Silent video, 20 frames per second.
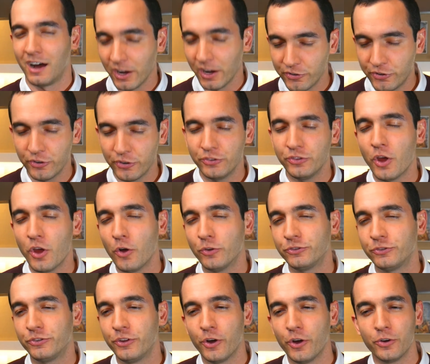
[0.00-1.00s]
I should
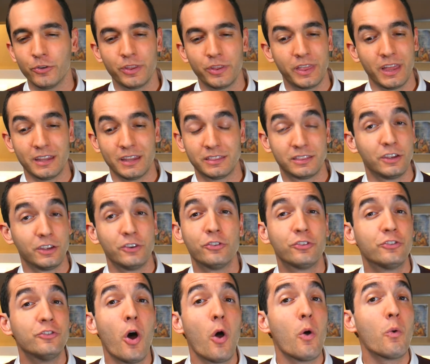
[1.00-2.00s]
note though that
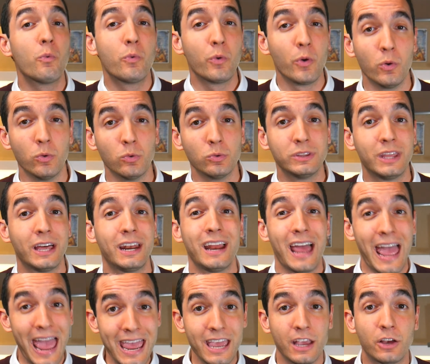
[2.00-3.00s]
there's no rule
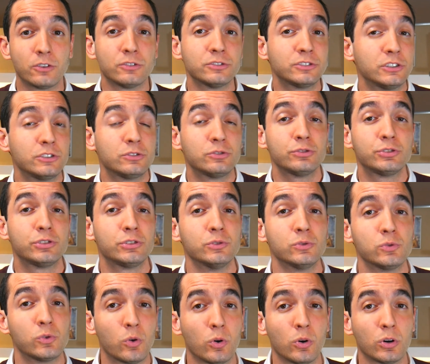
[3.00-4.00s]
that a
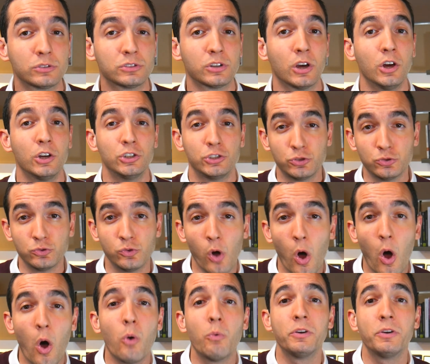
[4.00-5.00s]
constitutional court should
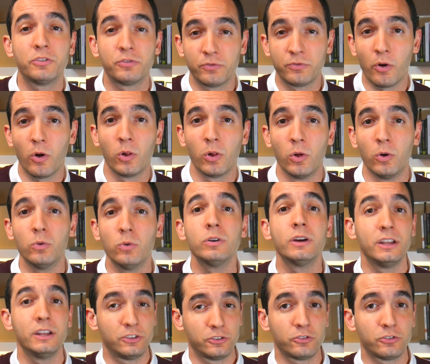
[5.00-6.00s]
always follow
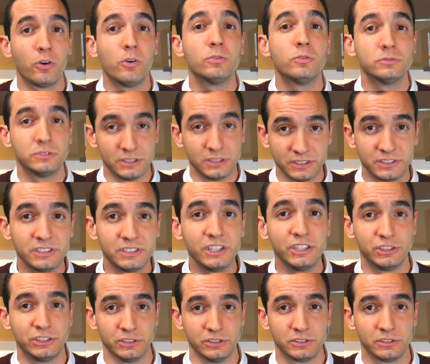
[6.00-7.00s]
its own
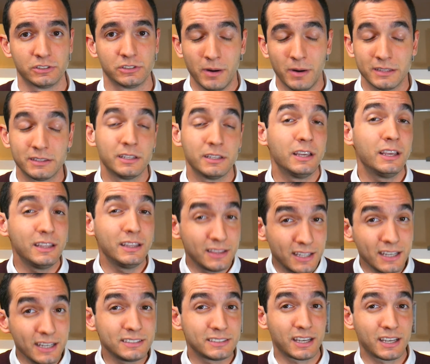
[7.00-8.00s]
decisions. But in
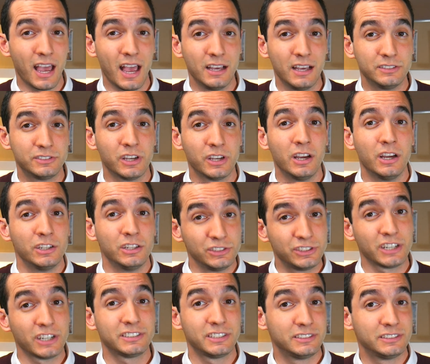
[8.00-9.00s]
this case,
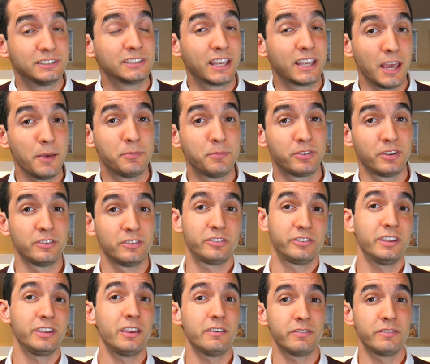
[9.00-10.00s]
Justice Gibbs and
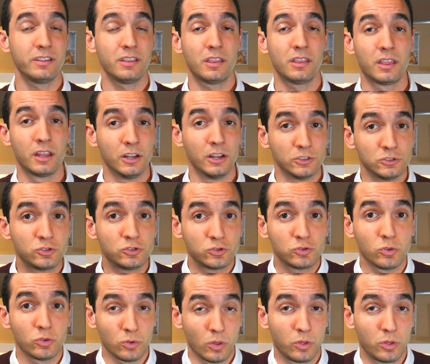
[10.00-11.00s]
Stephen
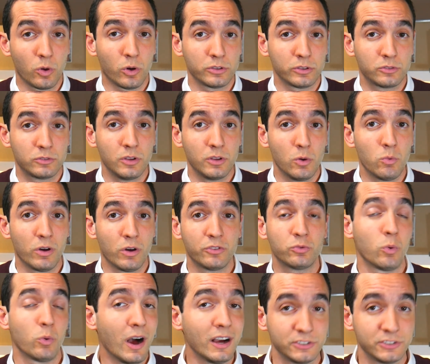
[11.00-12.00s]
thought it
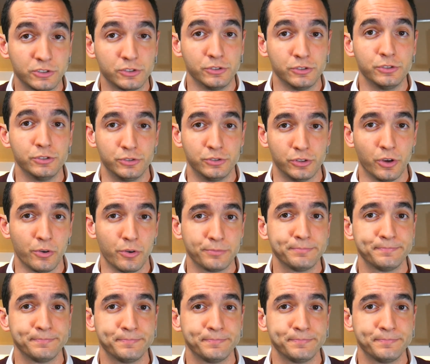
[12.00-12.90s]
was wise to do so.